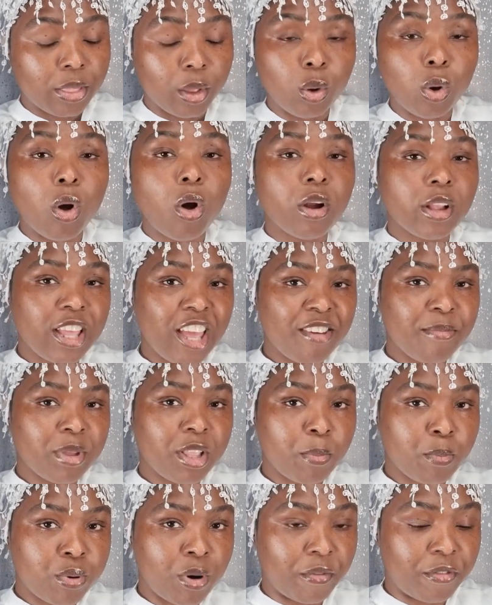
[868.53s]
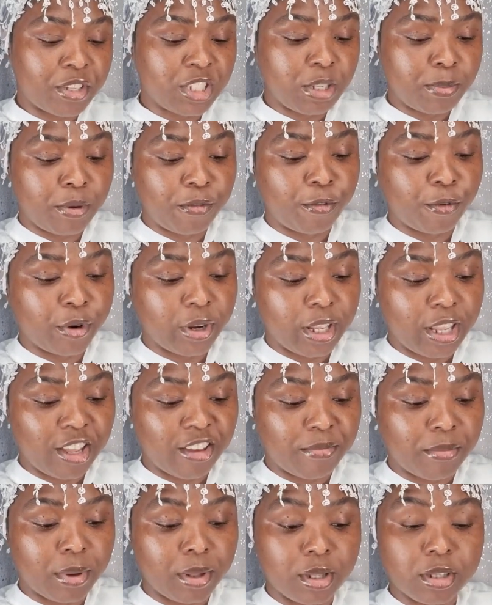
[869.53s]
the Lord gave me the prophecy before he
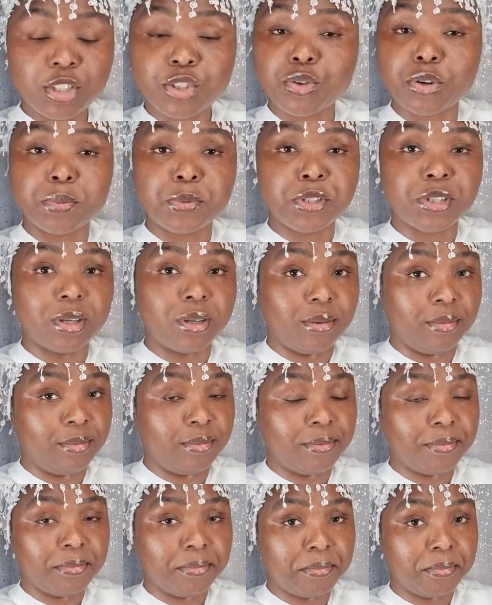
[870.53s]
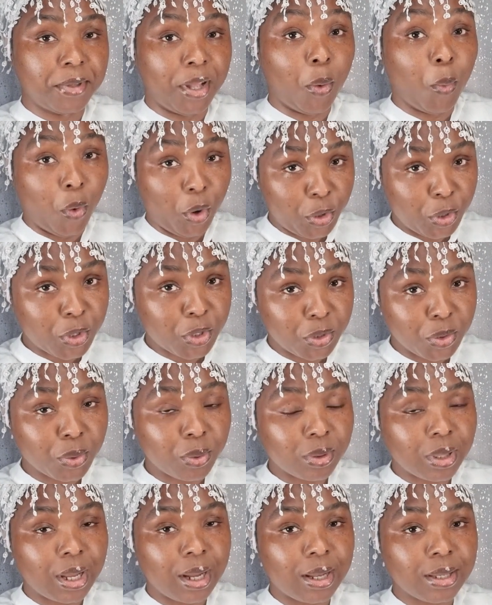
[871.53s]
gave me the scripture. I want you to
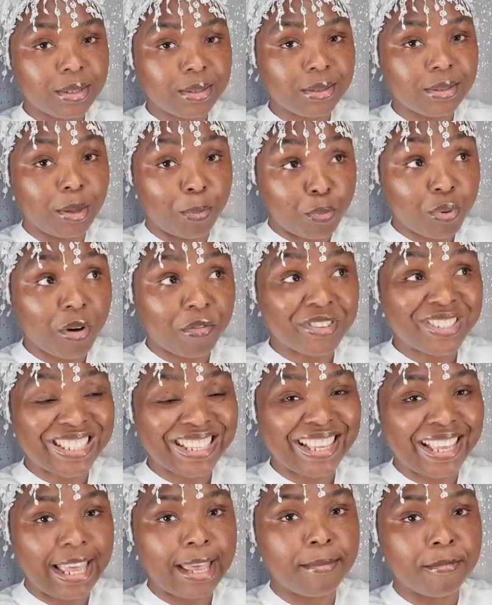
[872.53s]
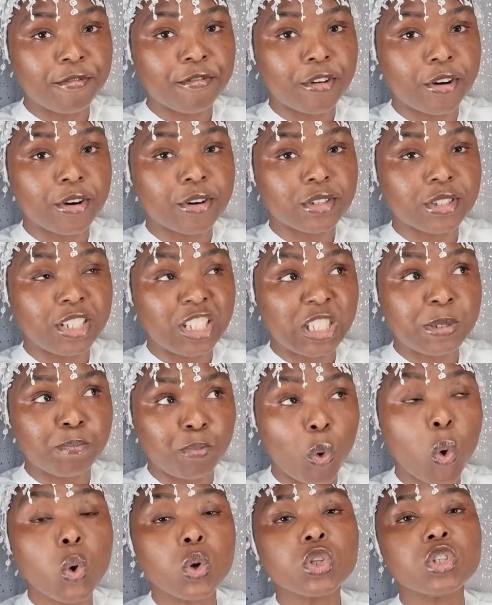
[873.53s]
know that. The prophecy came first. He
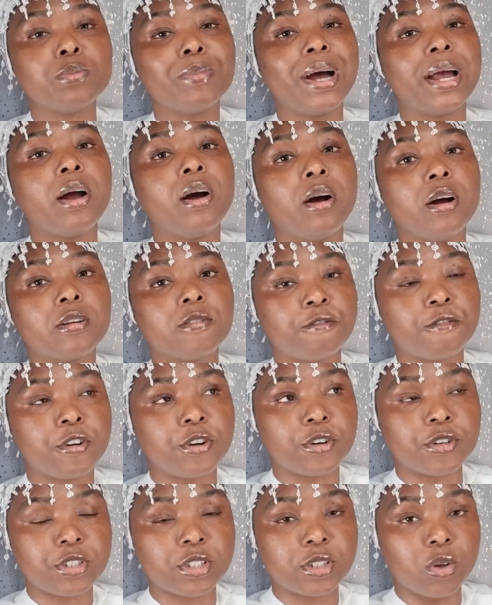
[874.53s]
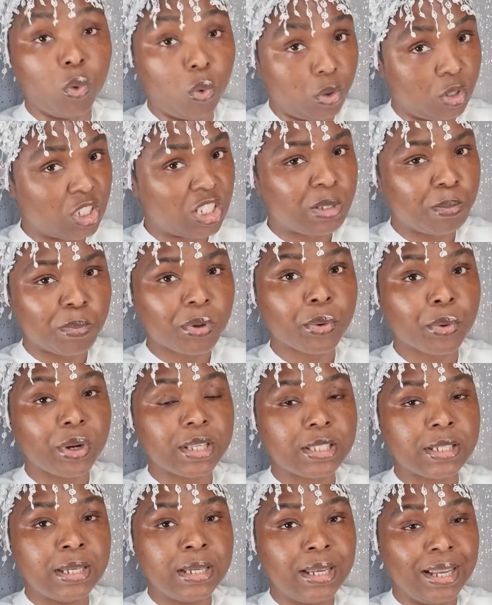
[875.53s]
spoke to my heart first, the Holy
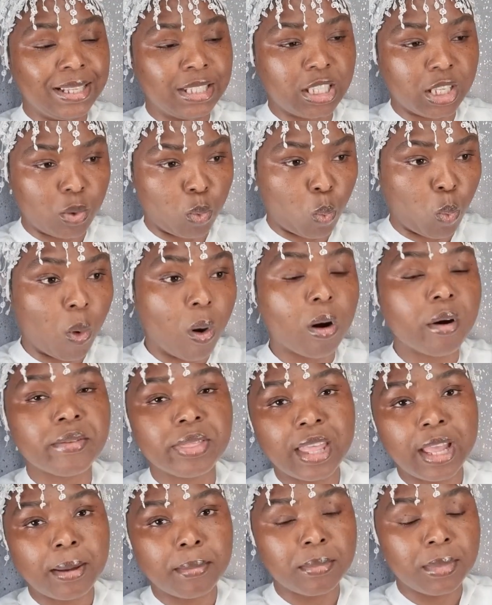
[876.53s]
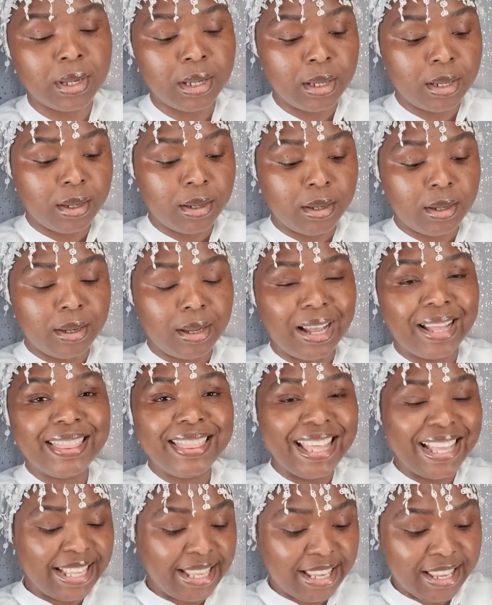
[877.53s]
Spirit, and said, warn them.
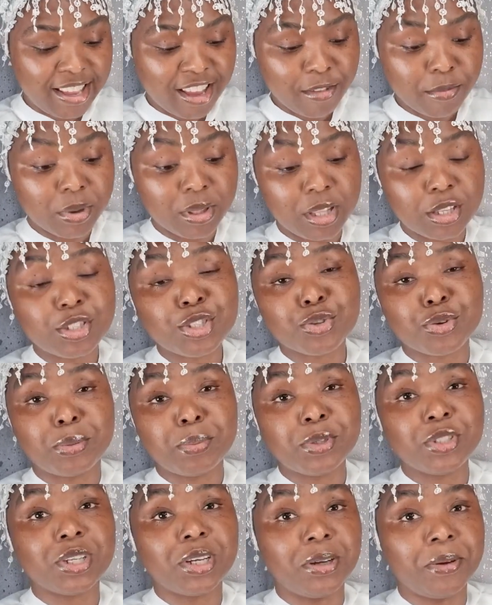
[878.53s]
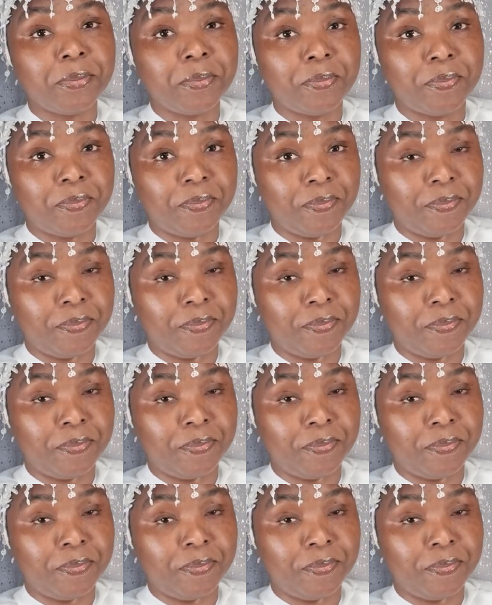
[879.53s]
And then he gave me this scripture.